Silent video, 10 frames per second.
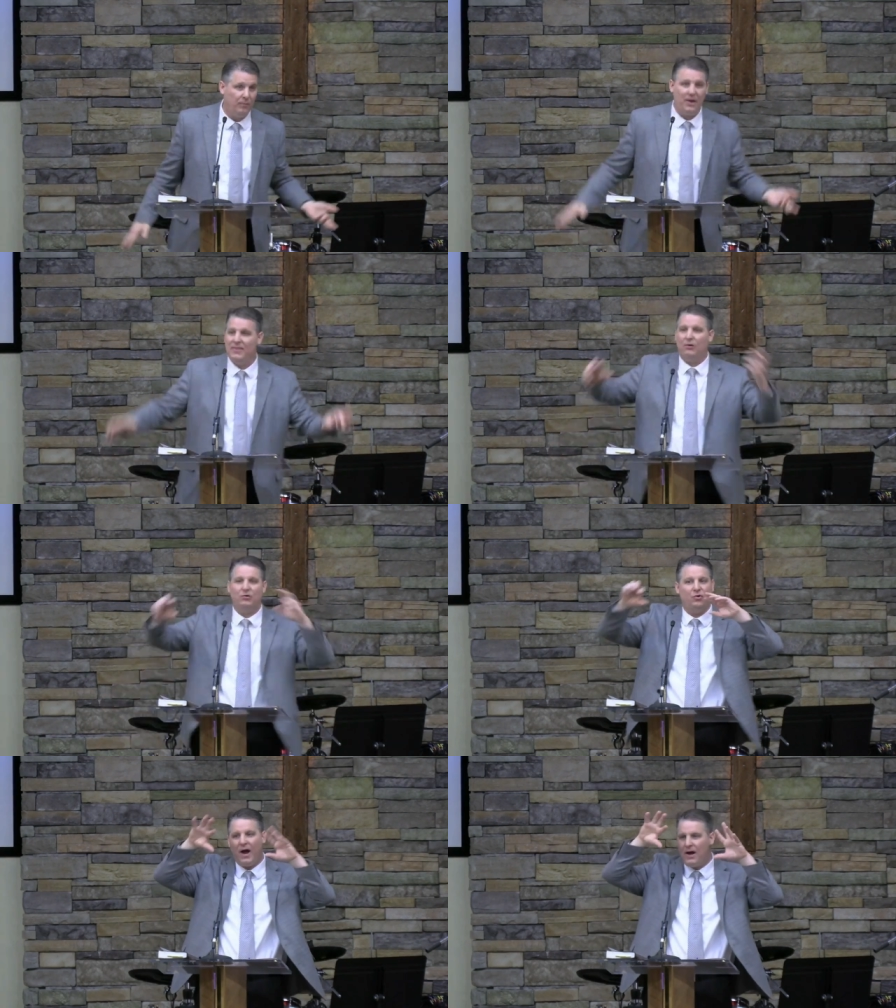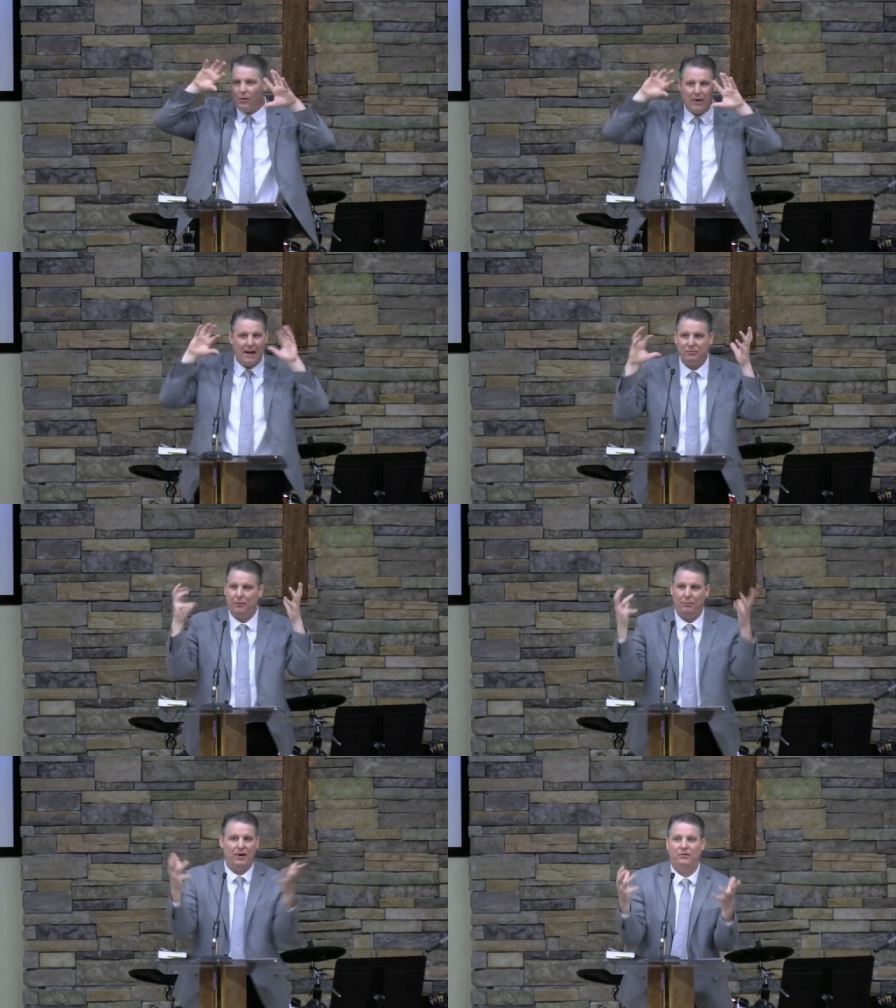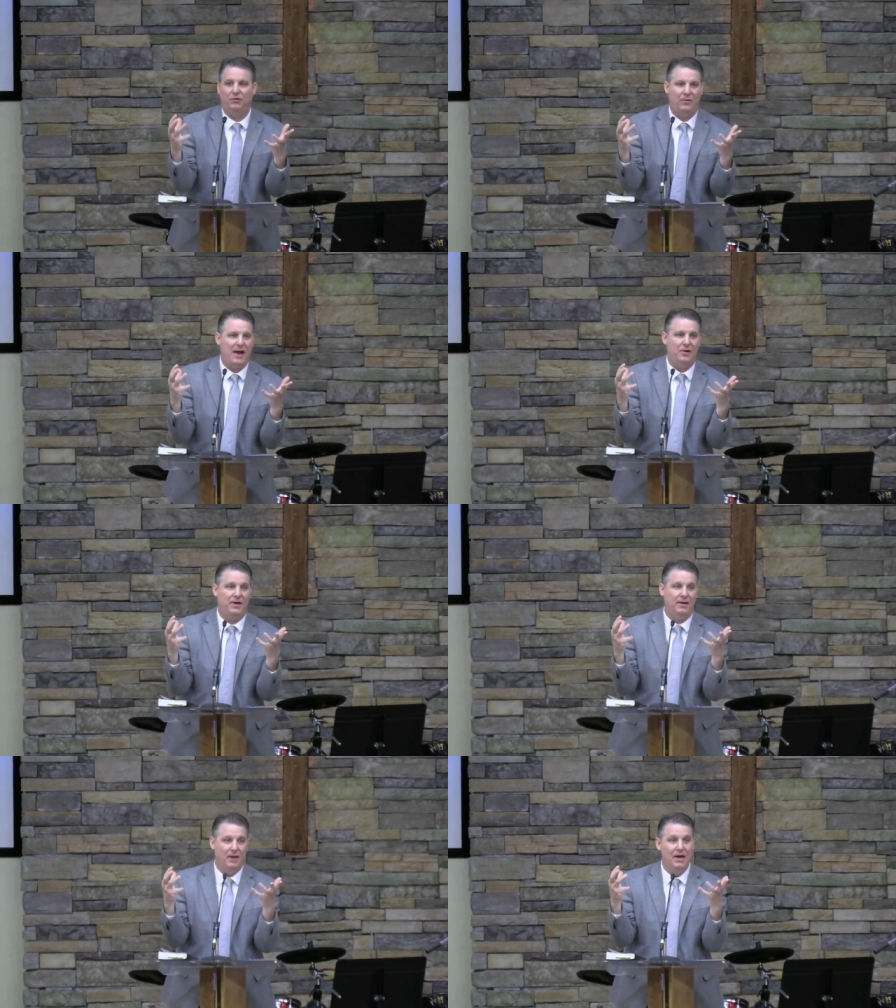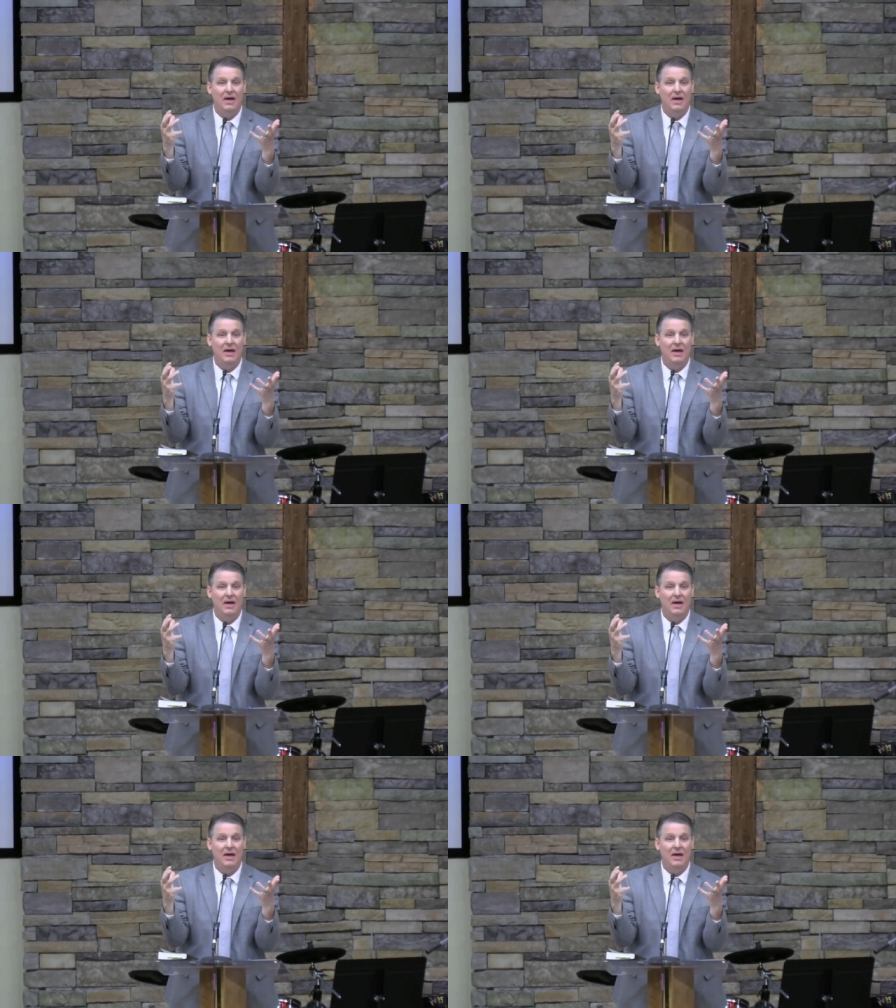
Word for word: and they were trying to wrap their brains around it.